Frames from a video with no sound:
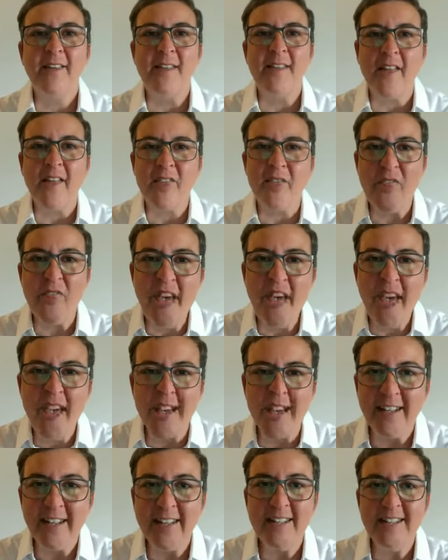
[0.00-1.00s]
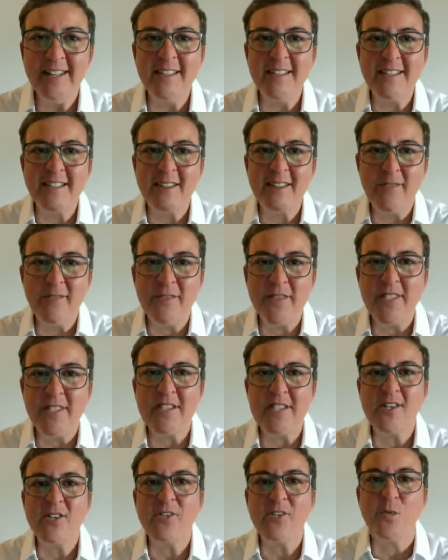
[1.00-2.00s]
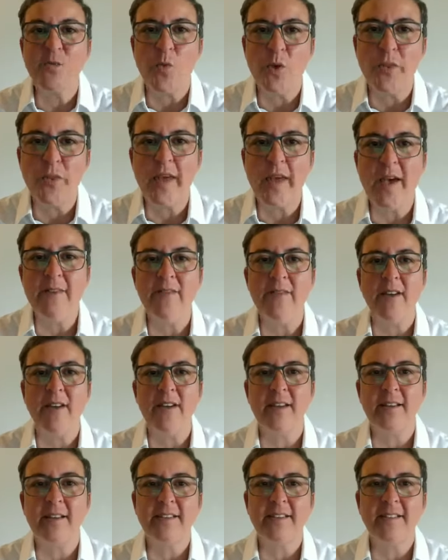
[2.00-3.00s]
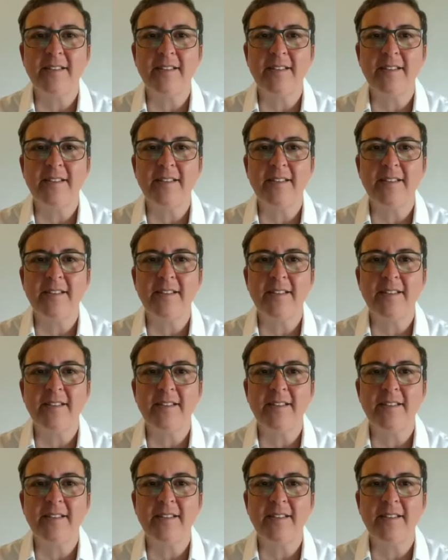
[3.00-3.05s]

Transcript: Now, that is a conversation worth having.